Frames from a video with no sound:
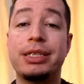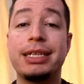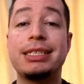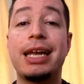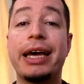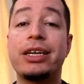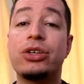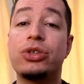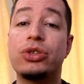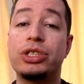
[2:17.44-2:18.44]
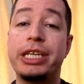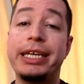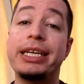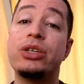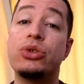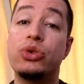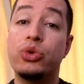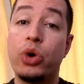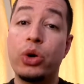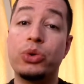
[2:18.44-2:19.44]
That is like saying
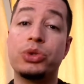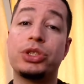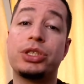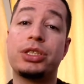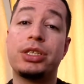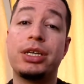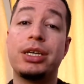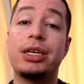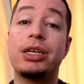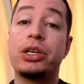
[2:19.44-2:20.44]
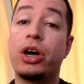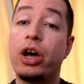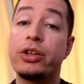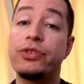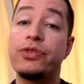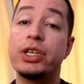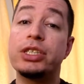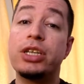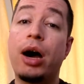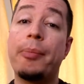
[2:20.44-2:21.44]
gross.
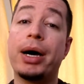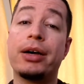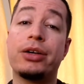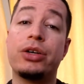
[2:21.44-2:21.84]
Godverdamme.